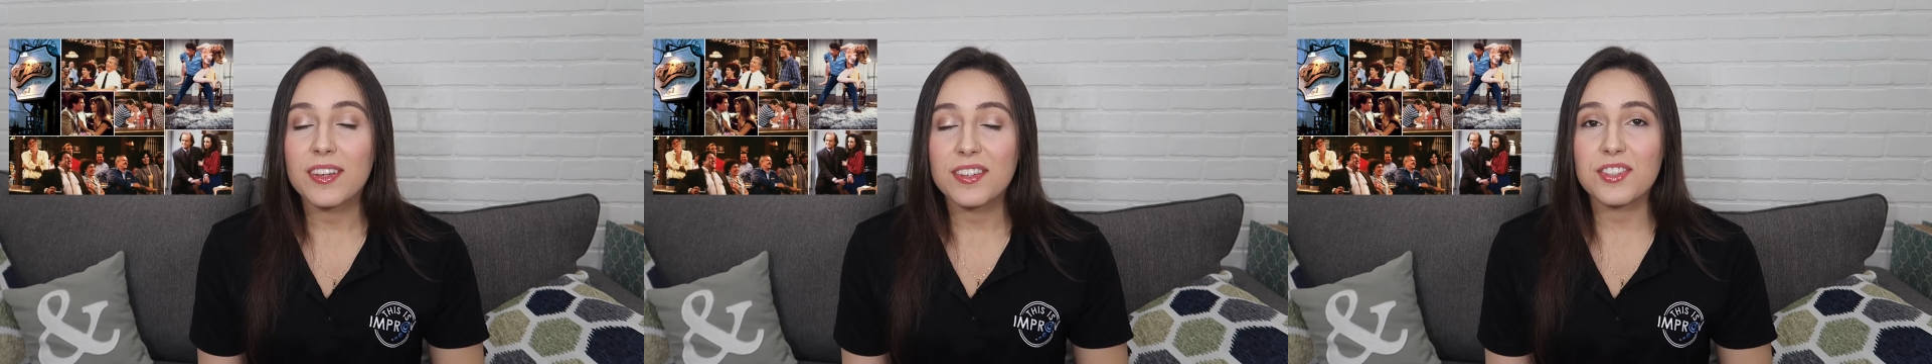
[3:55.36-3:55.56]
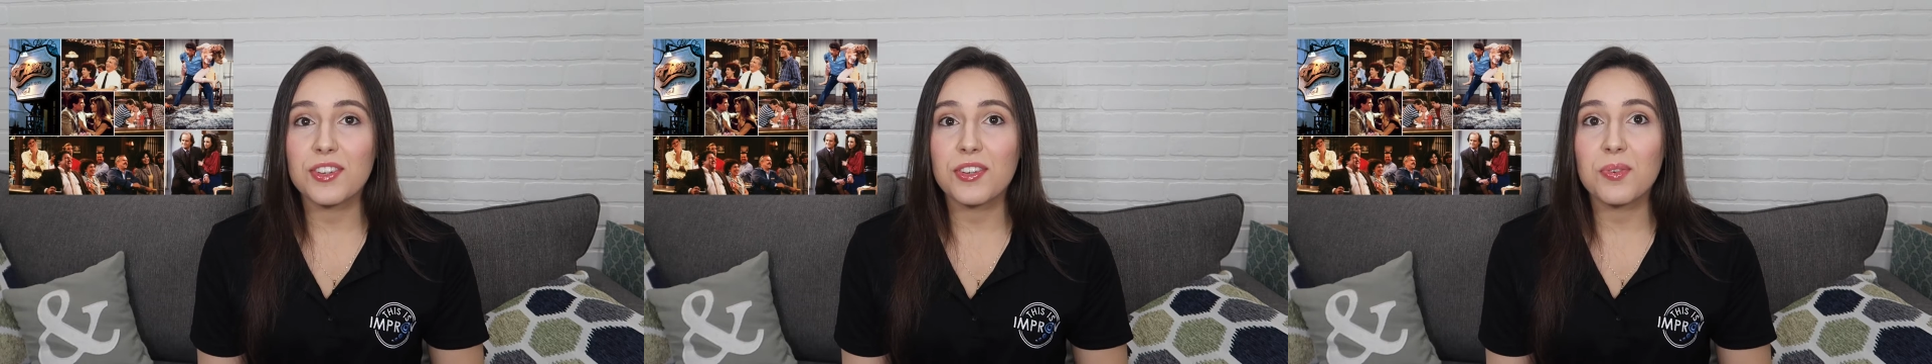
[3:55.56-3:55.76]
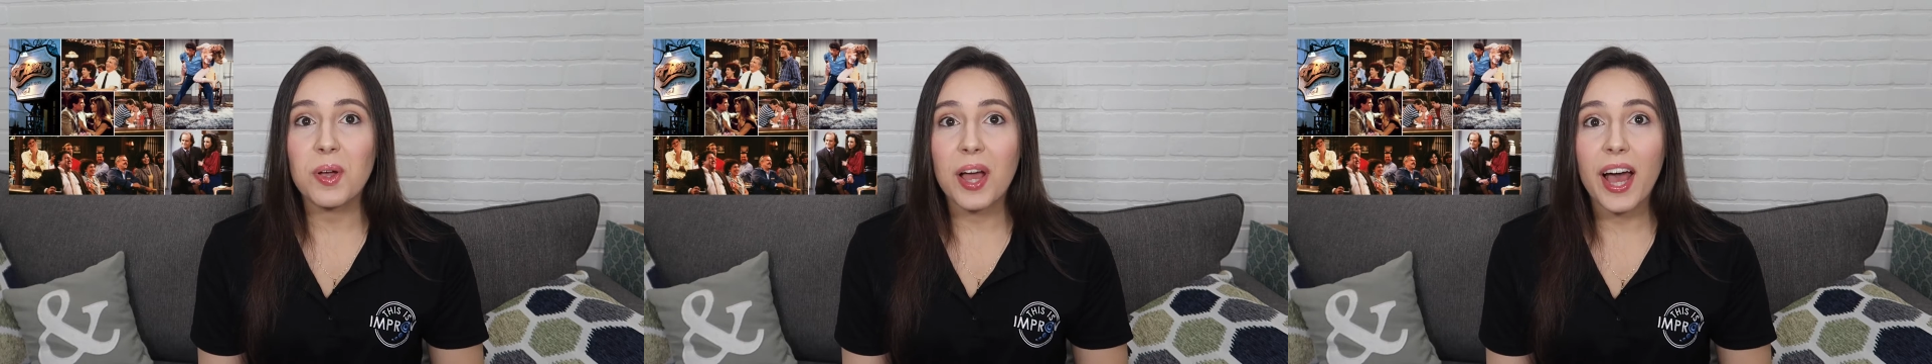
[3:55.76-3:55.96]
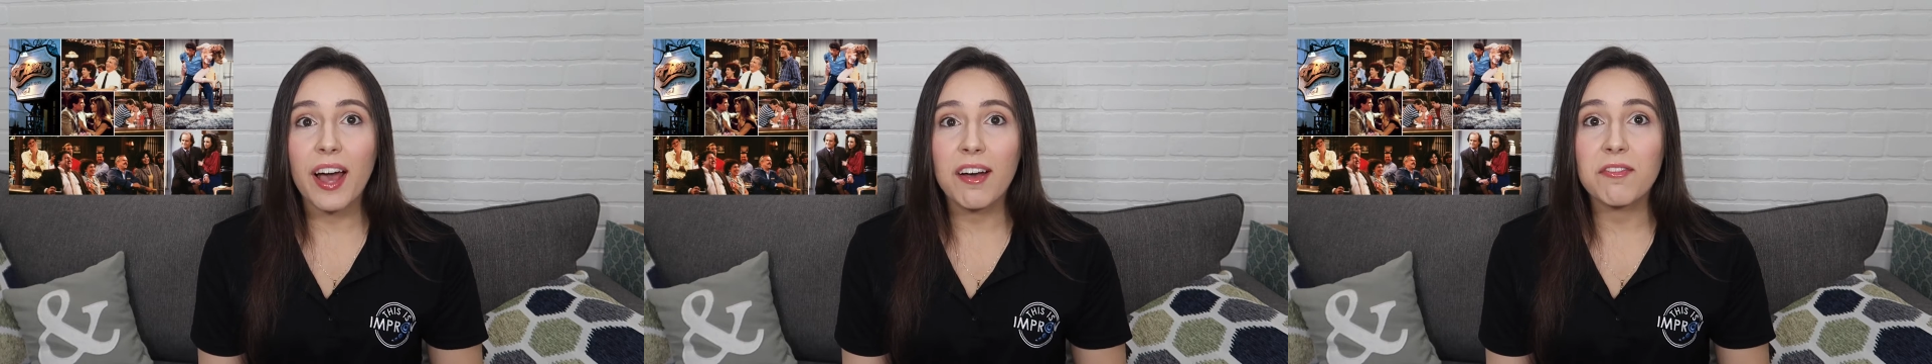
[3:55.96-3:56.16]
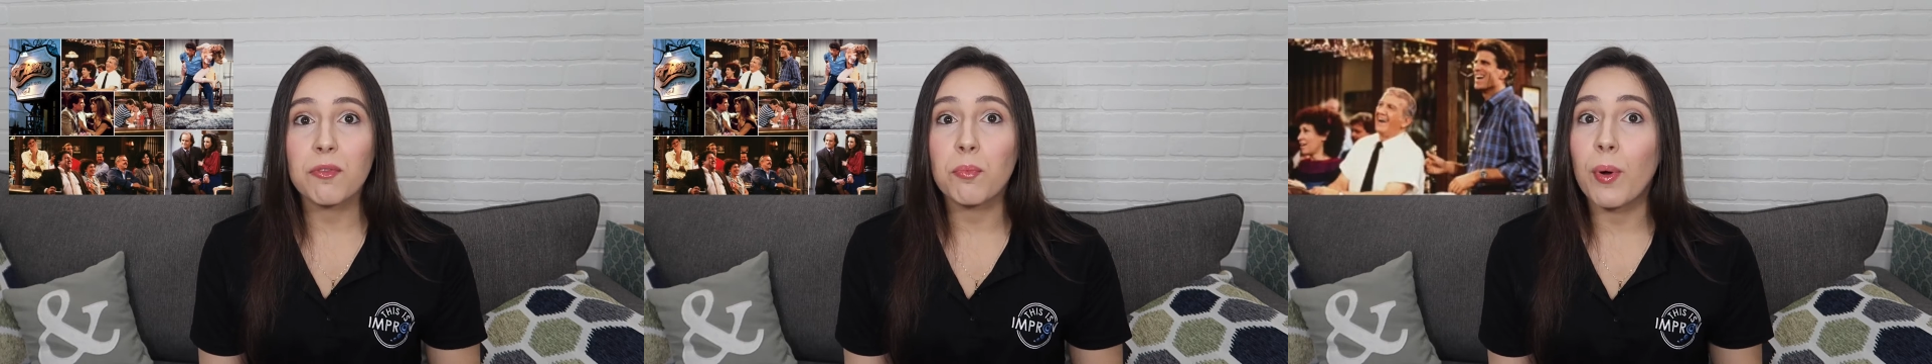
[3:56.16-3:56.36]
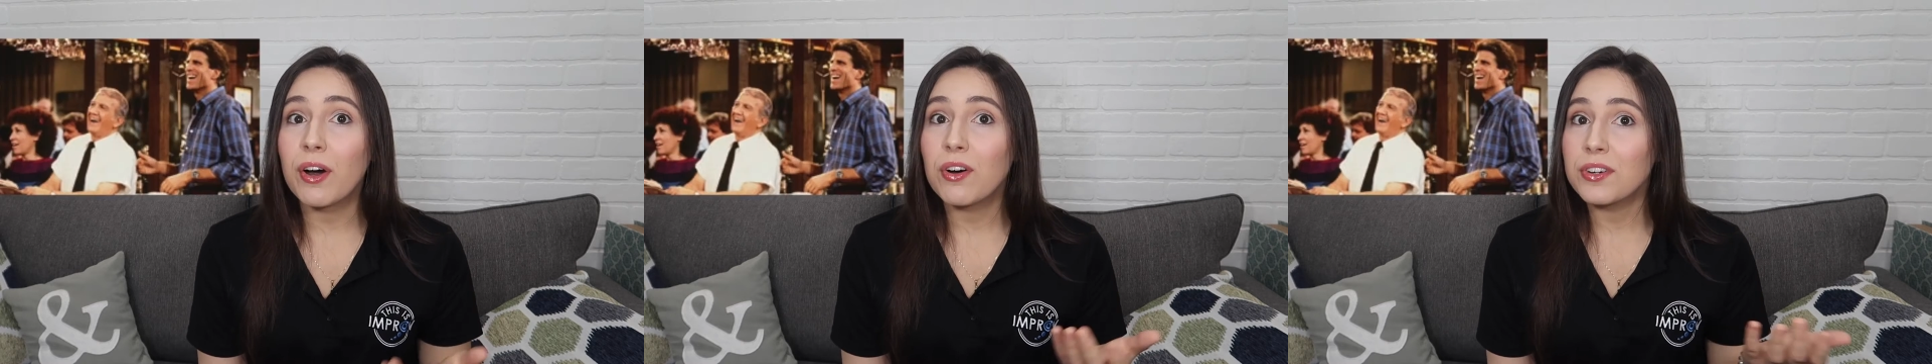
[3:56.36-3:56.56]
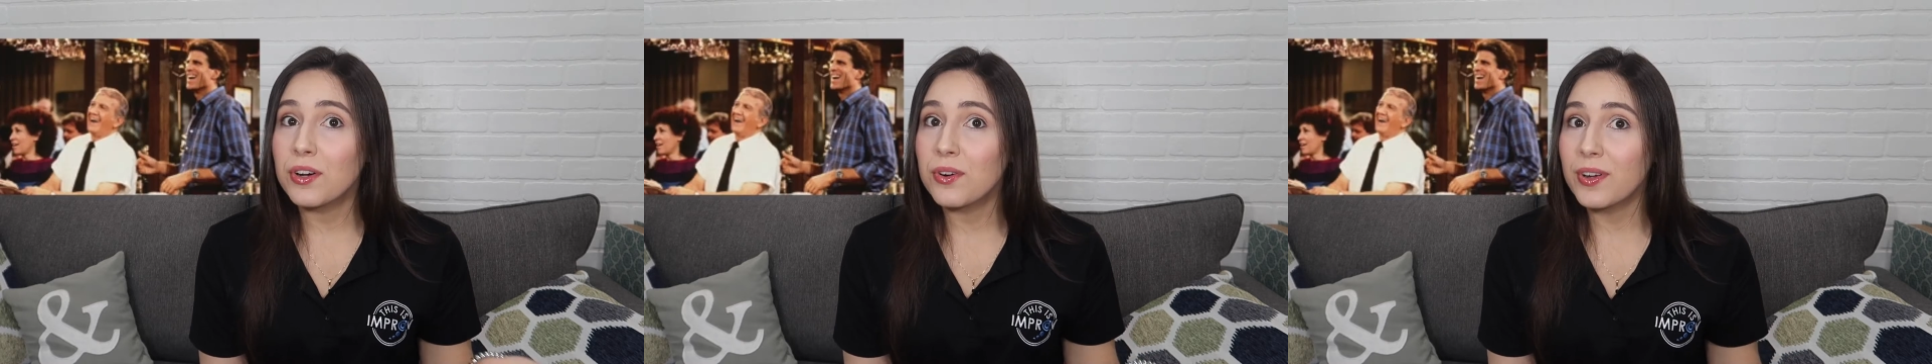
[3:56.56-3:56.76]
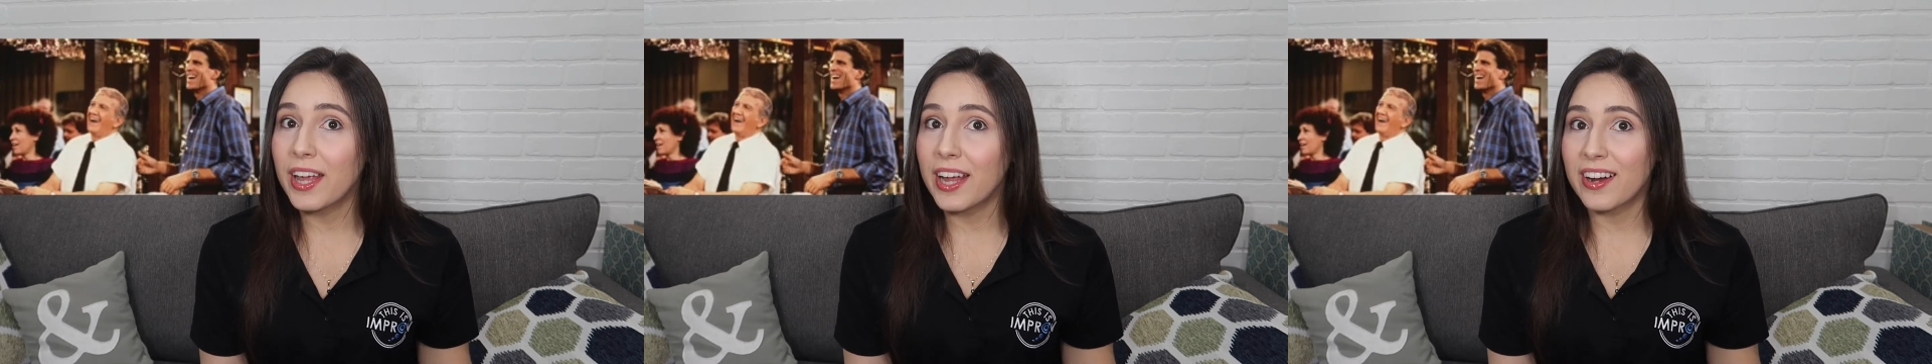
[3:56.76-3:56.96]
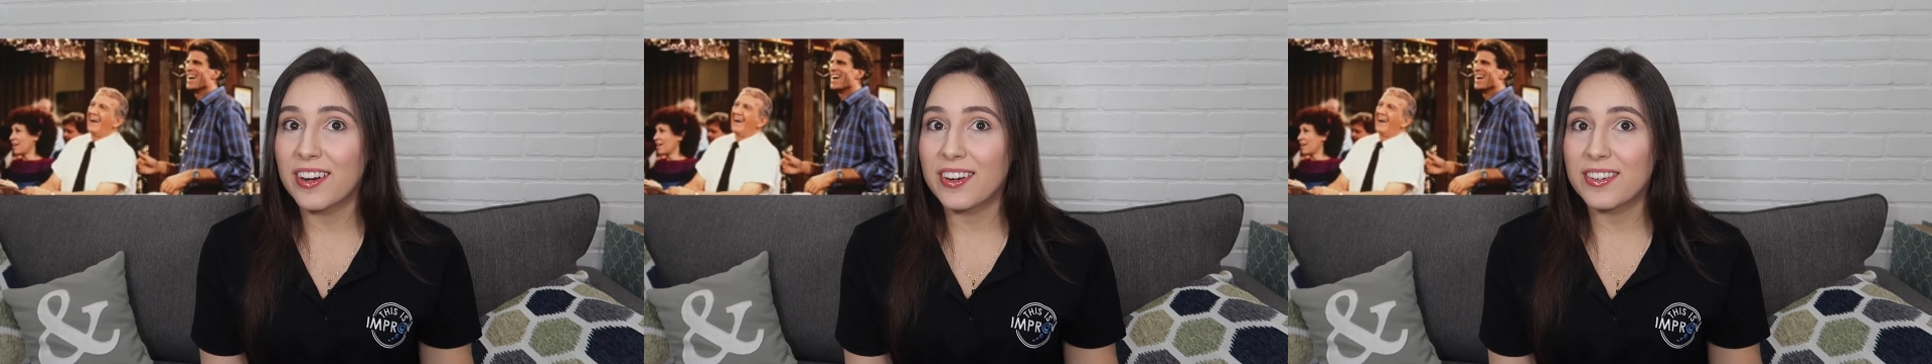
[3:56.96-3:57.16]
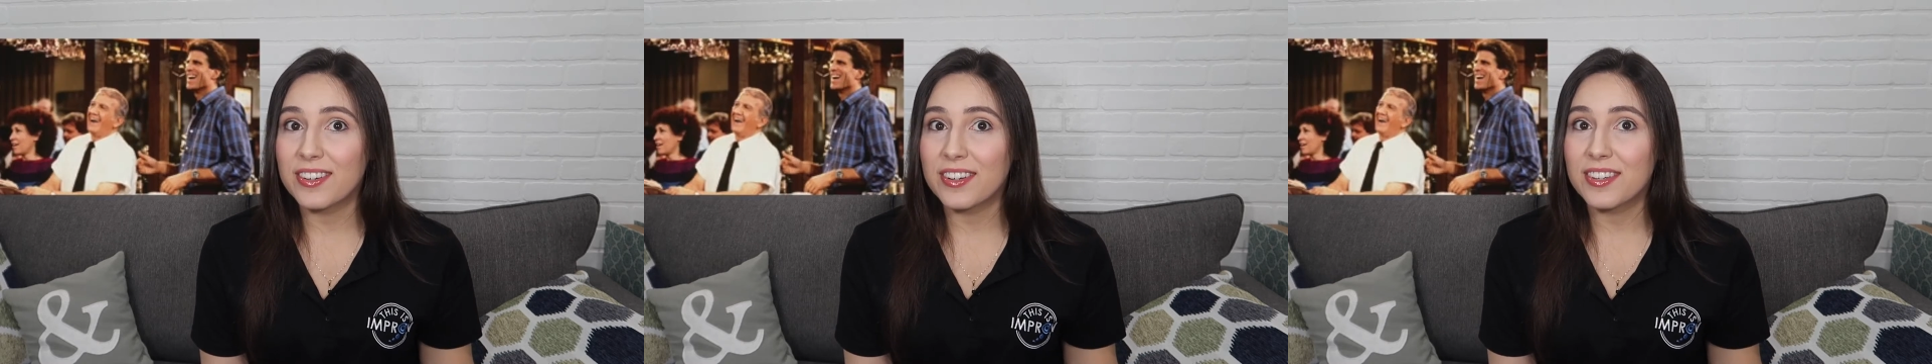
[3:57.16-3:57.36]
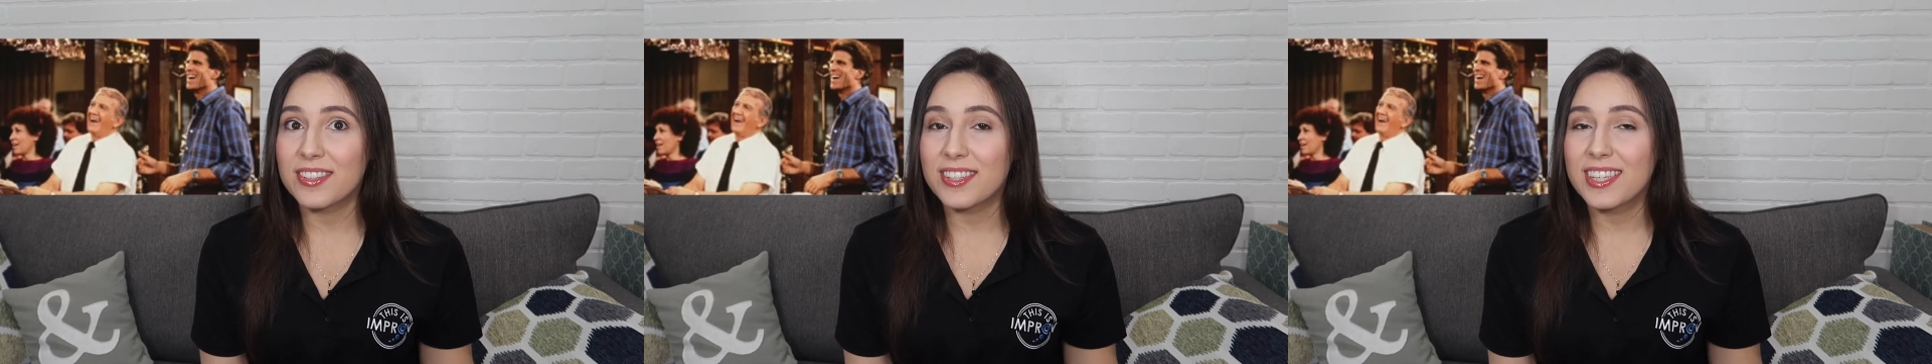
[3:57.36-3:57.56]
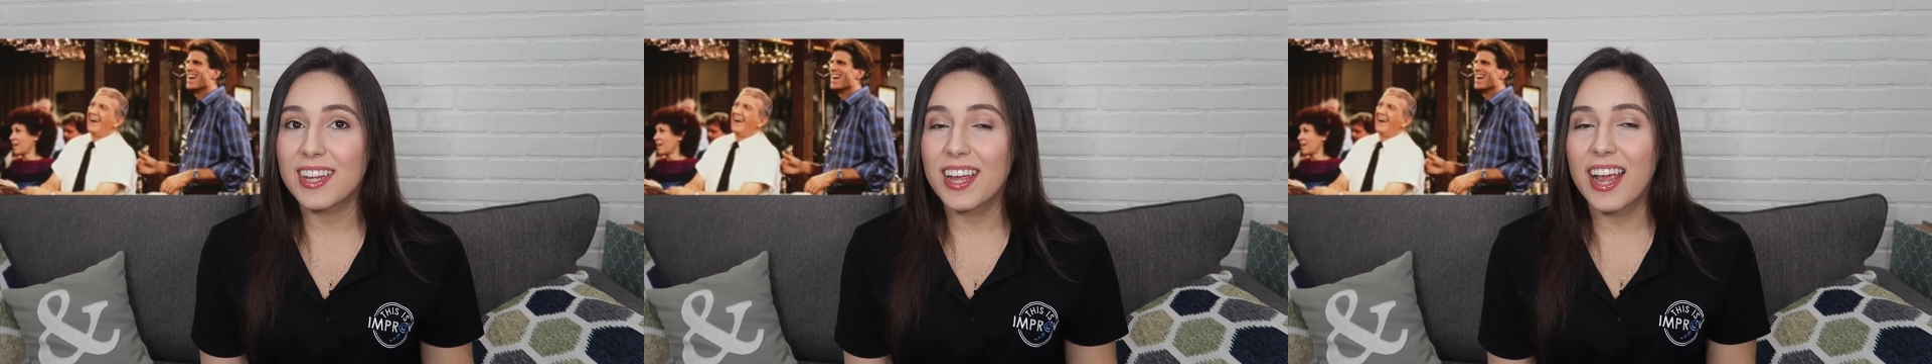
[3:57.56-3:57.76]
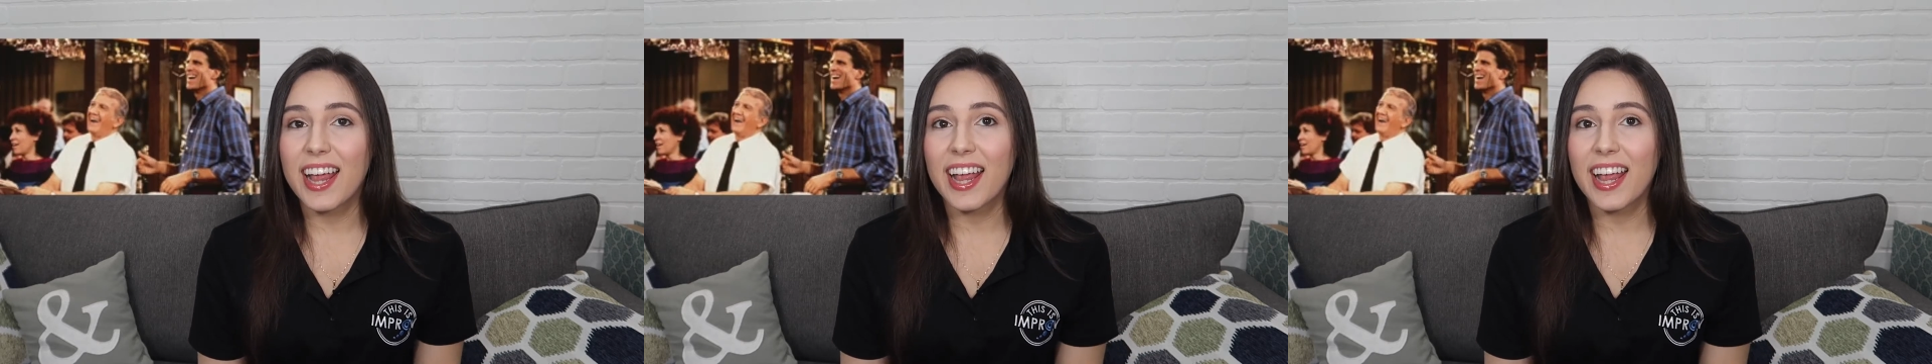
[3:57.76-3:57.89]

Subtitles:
So you have well-known characters